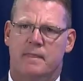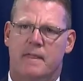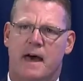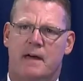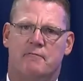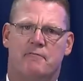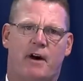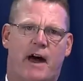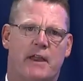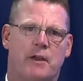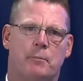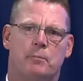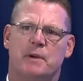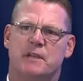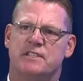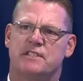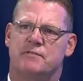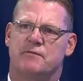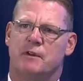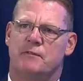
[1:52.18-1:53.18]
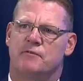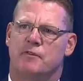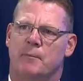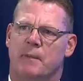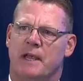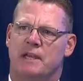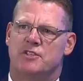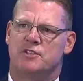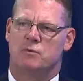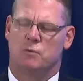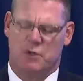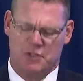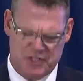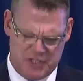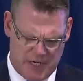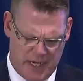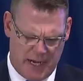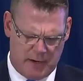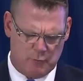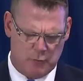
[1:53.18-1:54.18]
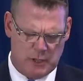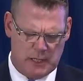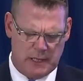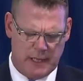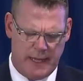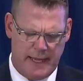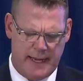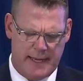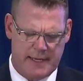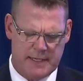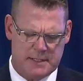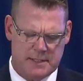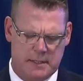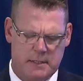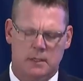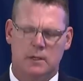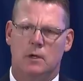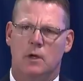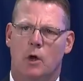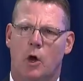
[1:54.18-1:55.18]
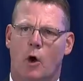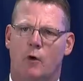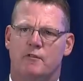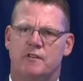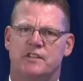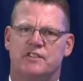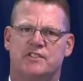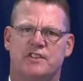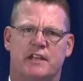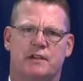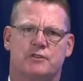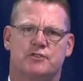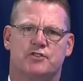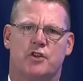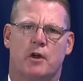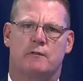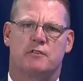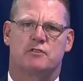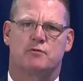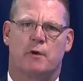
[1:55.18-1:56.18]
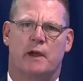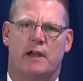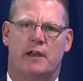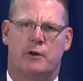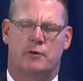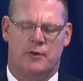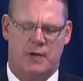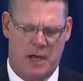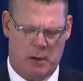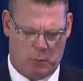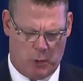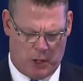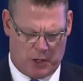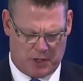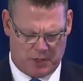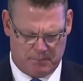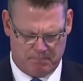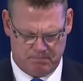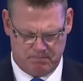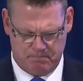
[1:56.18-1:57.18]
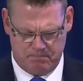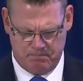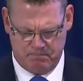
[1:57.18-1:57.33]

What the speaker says: That vital piece of information was not relayed over the Secret Service radio network.